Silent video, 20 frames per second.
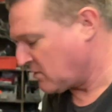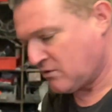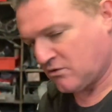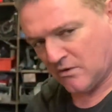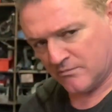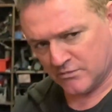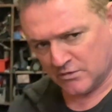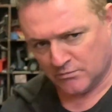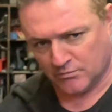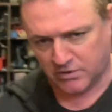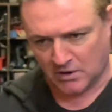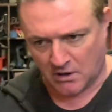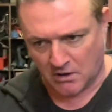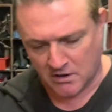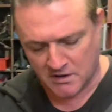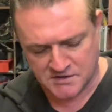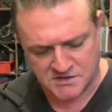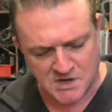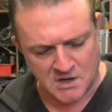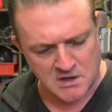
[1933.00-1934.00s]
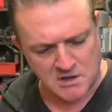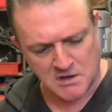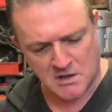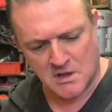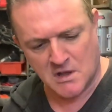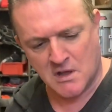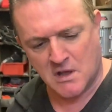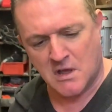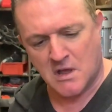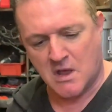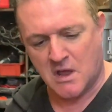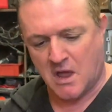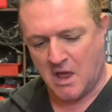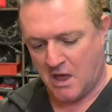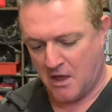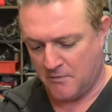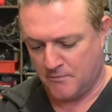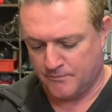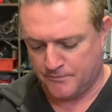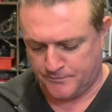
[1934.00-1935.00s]
crimping pliers,
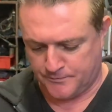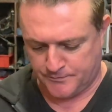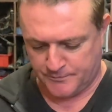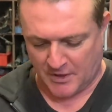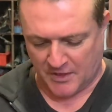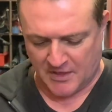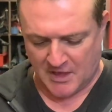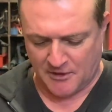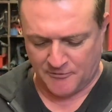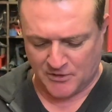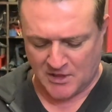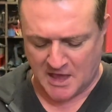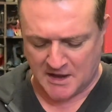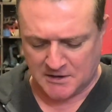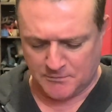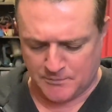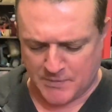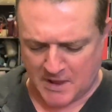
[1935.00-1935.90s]
but they have the added